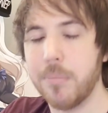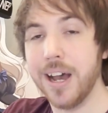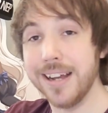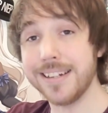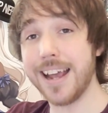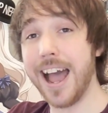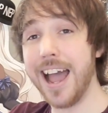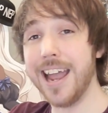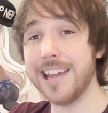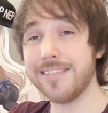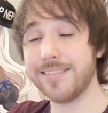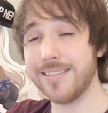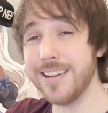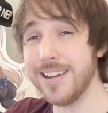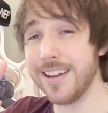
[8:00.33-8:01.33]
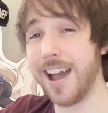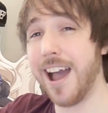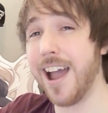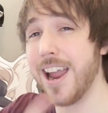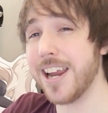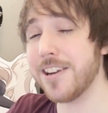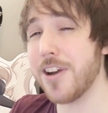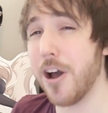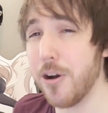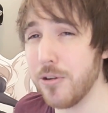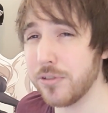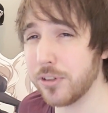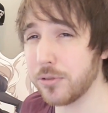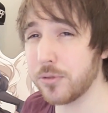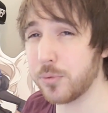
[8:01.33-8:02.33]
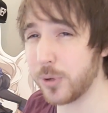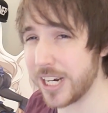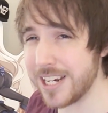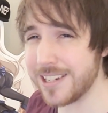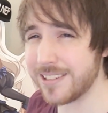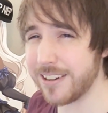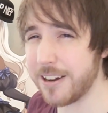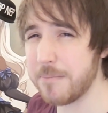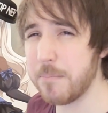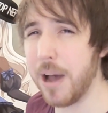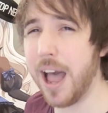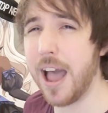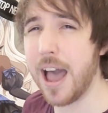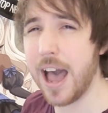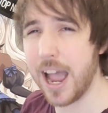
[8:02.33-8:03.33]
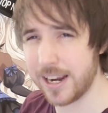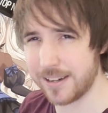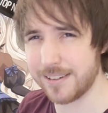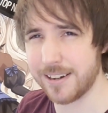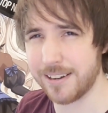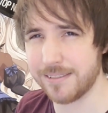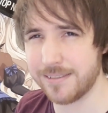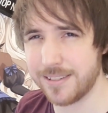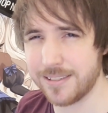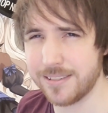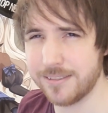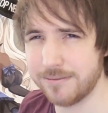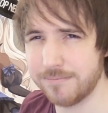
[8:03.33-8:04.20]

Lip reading: But I think I know the reason behind it.